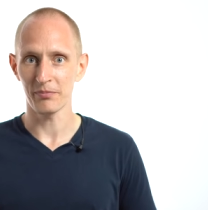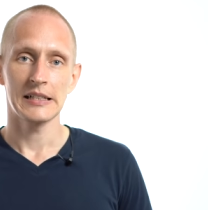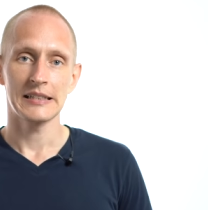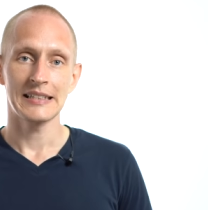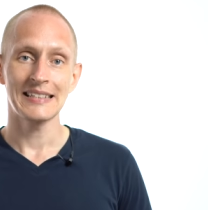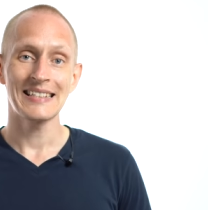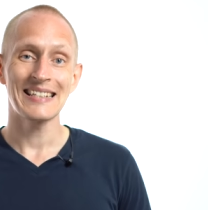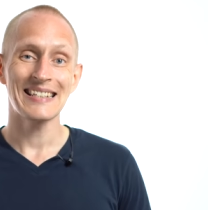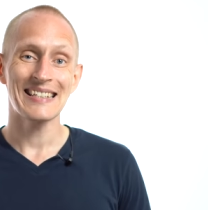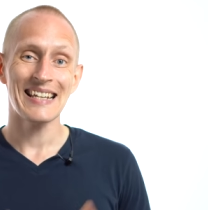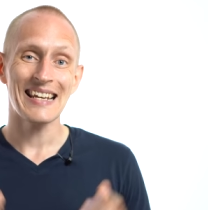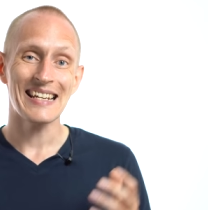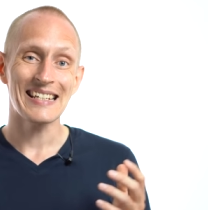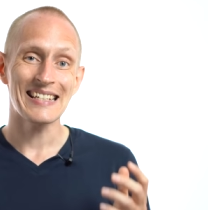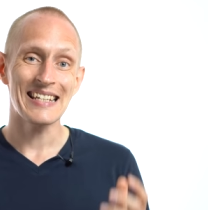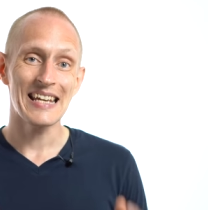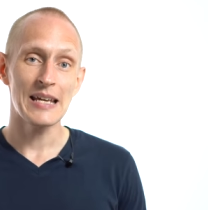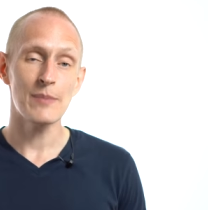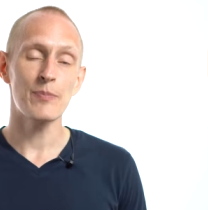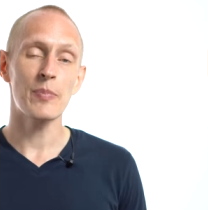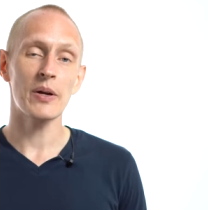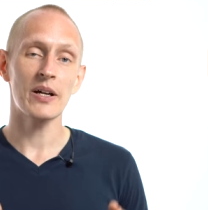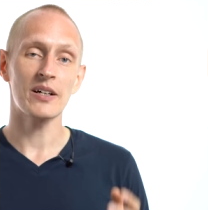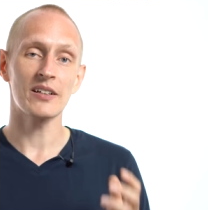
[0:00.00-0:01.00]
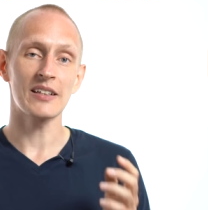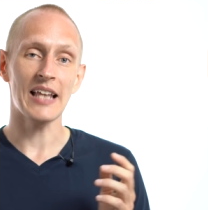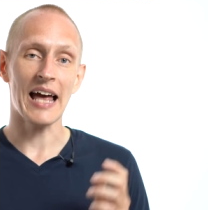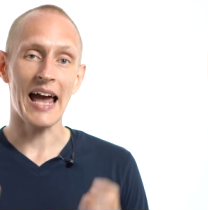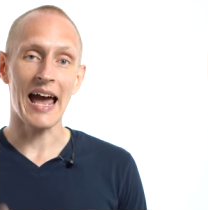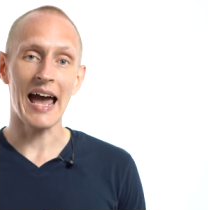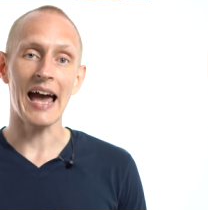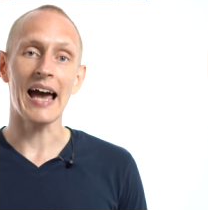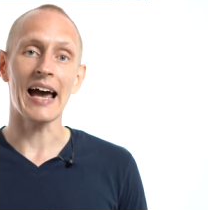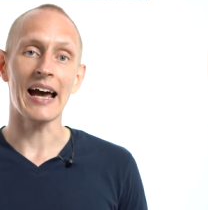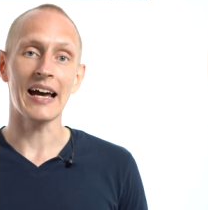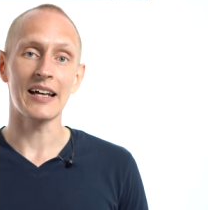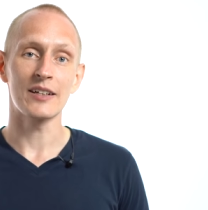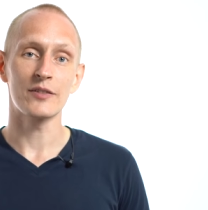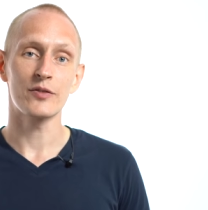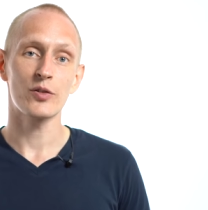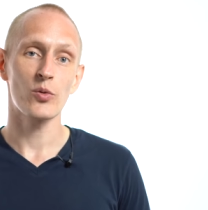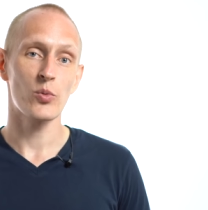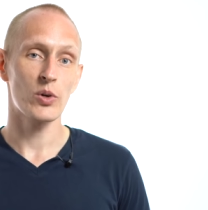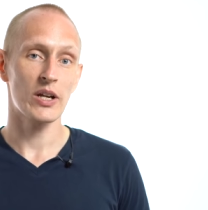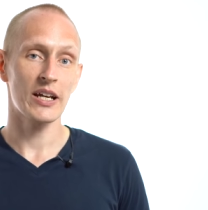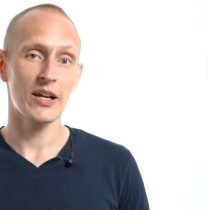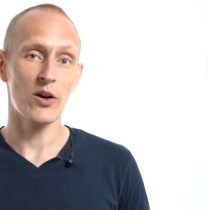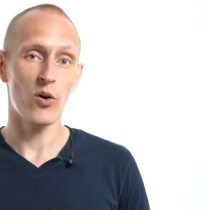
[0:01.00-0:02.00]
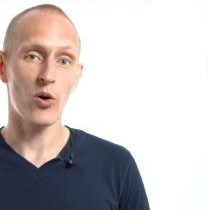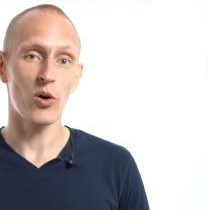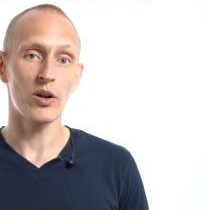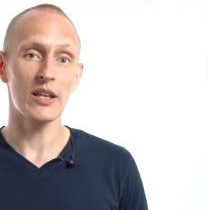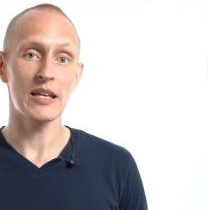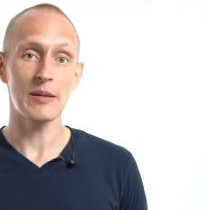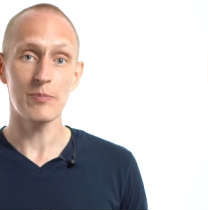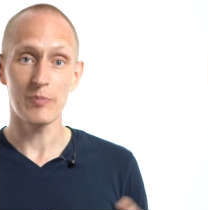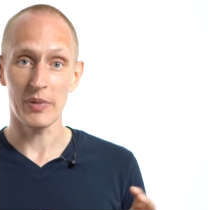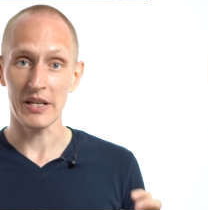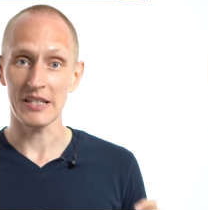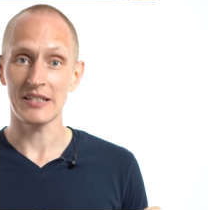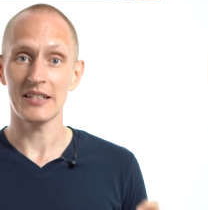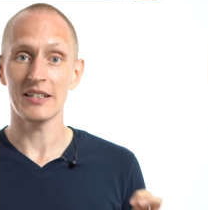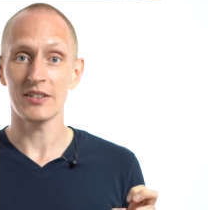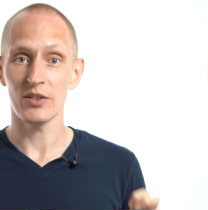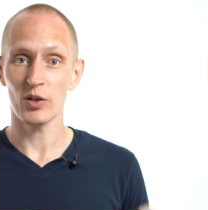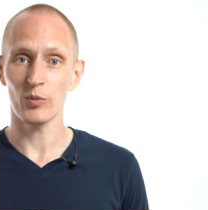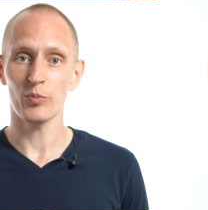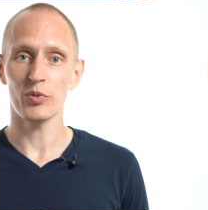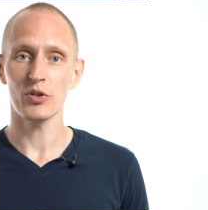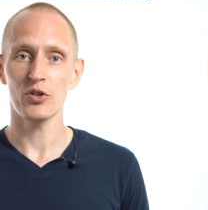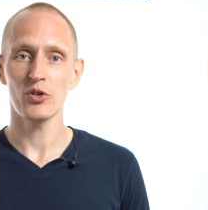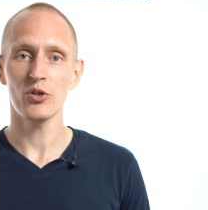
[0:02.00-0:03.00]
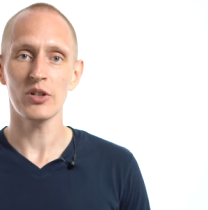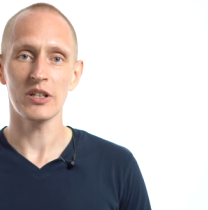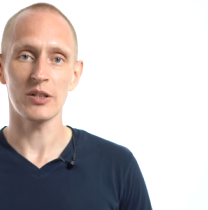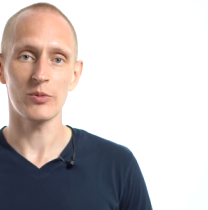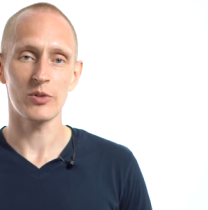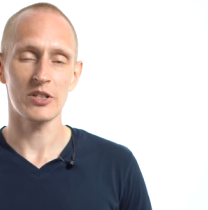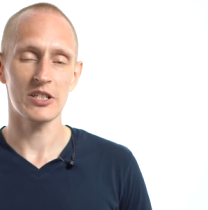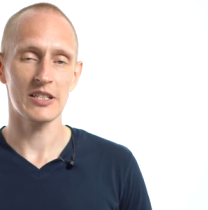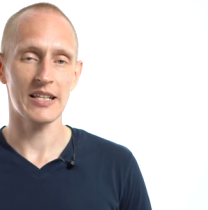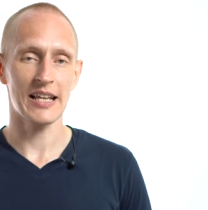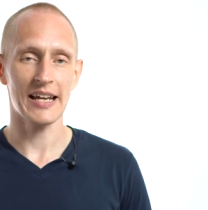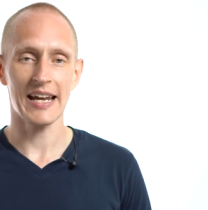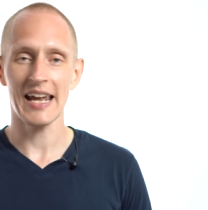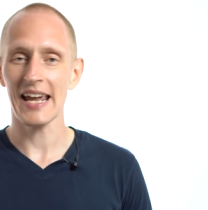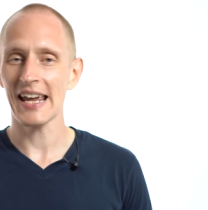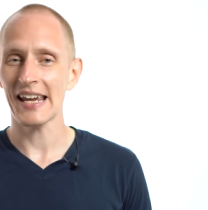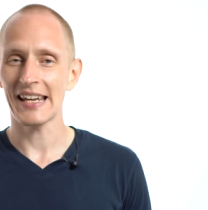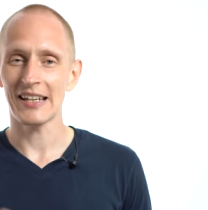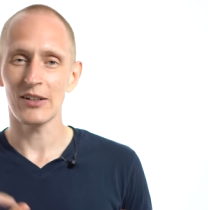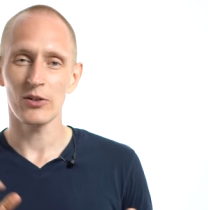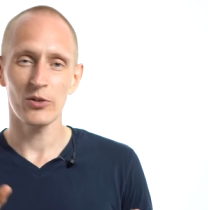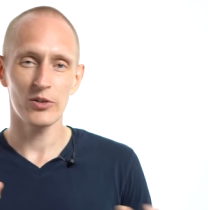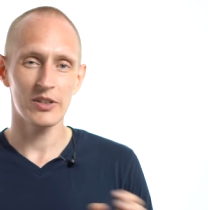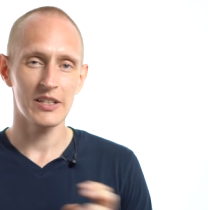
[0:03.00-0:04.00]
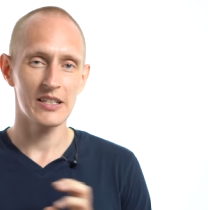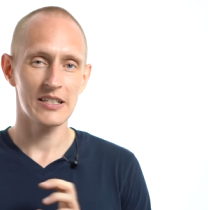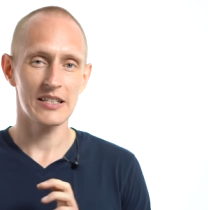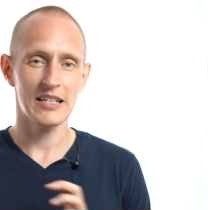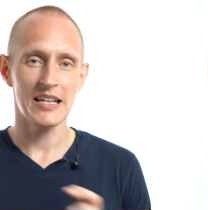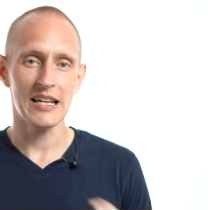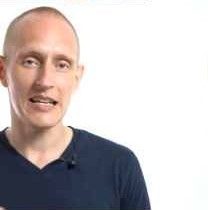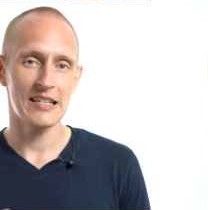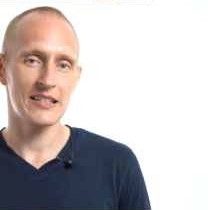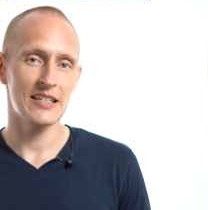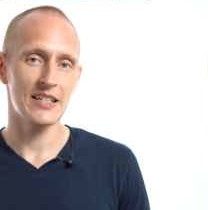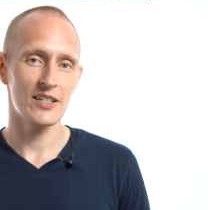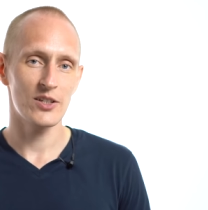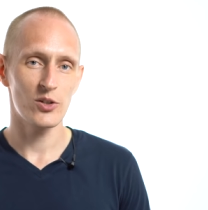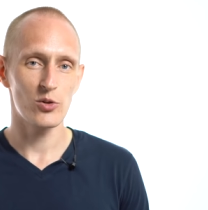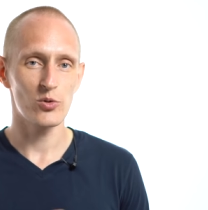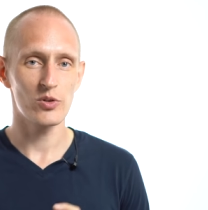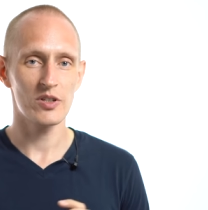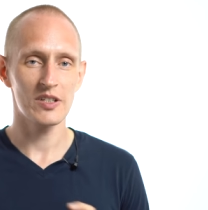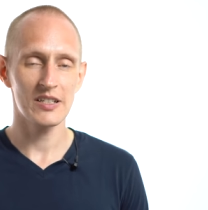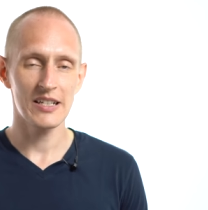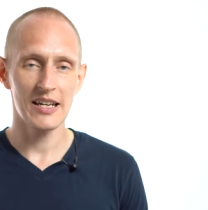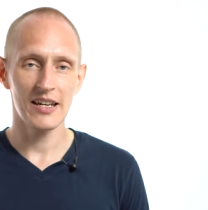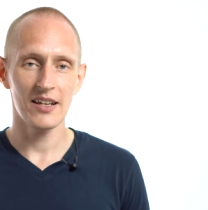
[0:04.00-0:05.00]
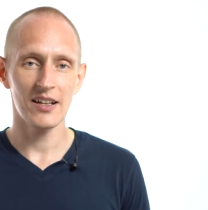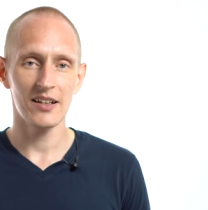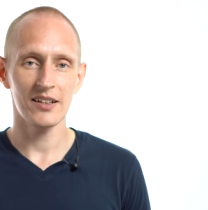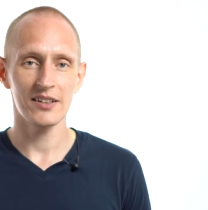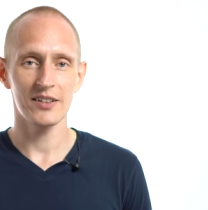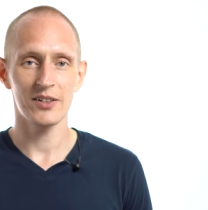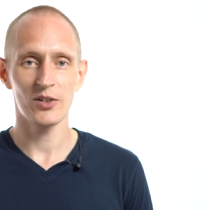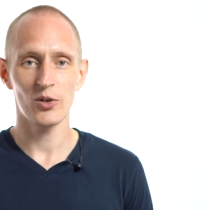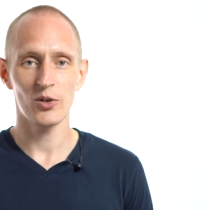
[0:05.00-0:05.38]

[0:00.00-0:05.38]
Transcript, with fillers: This is a typical ad for what I call a business opportunity, which is like, hey, learn this easy new skill, you